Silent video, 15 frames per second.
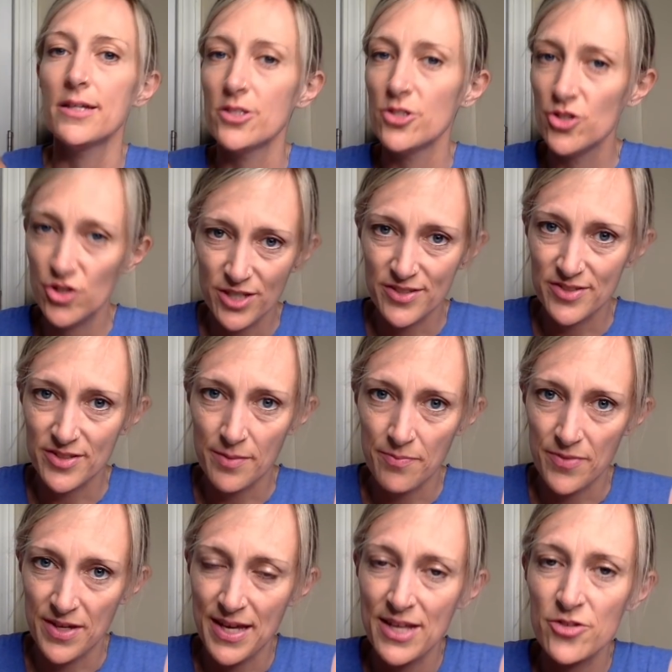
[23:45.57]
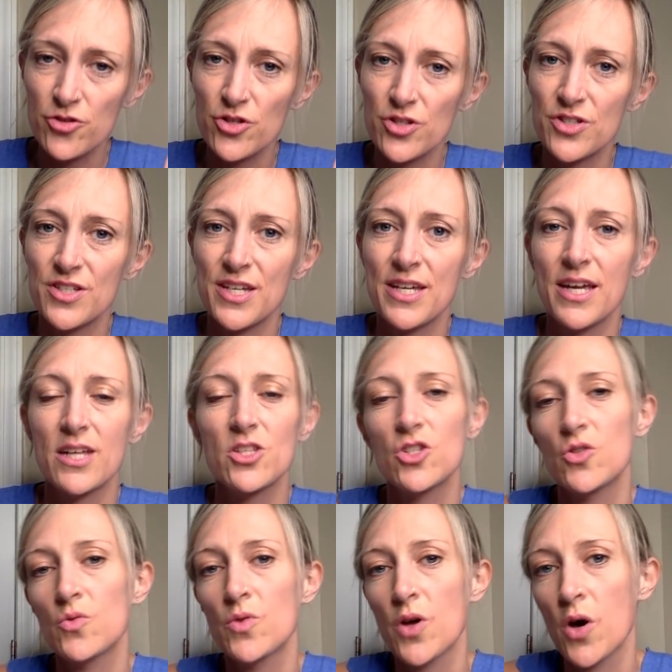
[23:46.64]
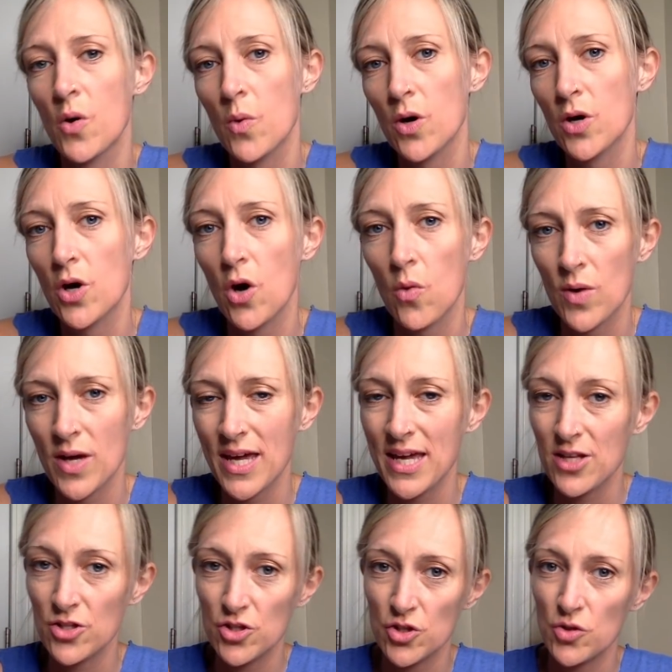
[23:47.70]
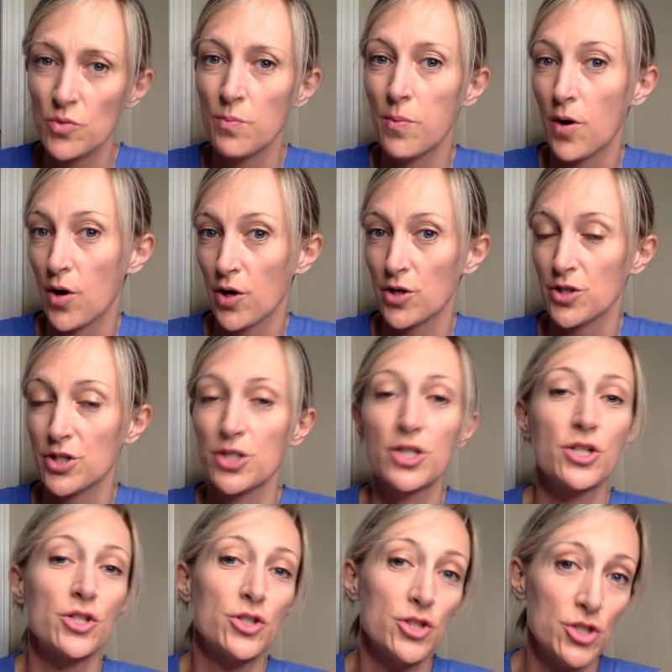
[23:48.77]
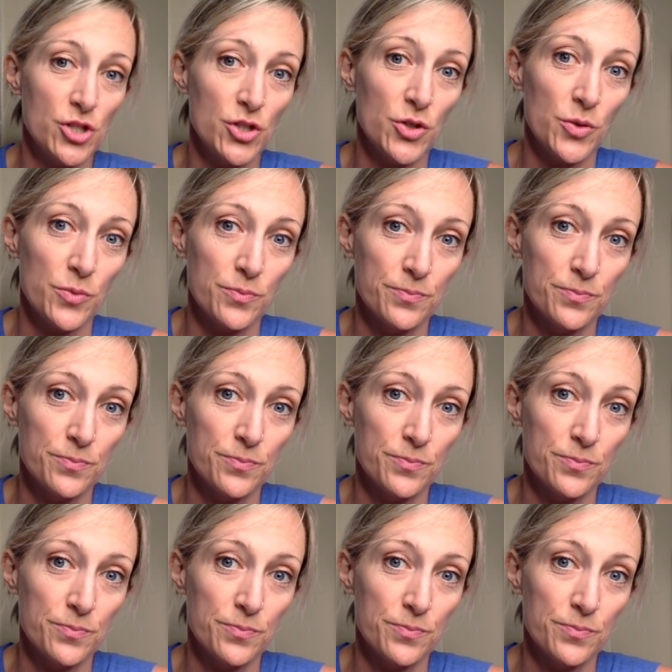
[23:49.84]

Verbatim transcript: Just something interesting to know going into part two.